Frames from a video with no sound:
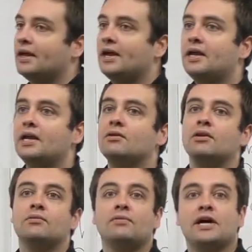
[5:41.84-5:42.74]
And
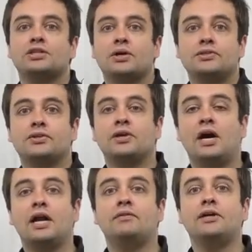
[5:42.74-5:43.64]
again, flashcards are
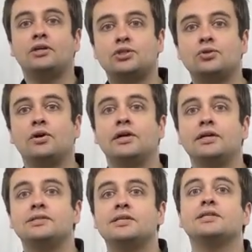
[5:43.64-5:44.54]
kind of like
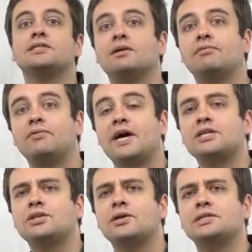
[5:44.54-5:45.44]
drawings, except
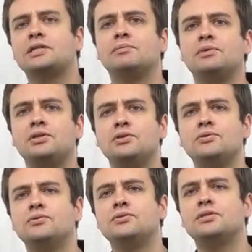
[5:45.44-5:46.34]
flashcards can be
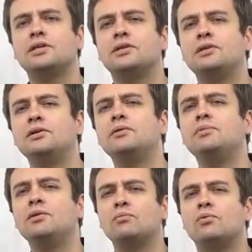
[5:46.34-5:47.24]
used in a little
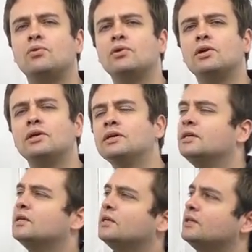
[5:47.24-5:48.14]
bit more,
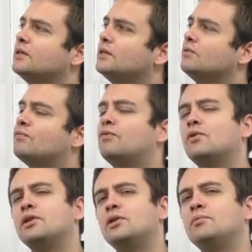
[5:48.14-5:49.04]

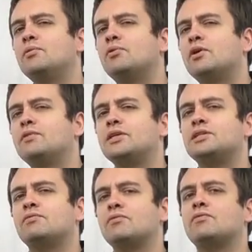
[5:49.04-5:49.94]
for a little bit more of
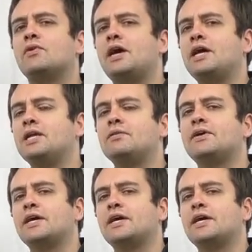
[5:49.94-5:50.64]
like different variety of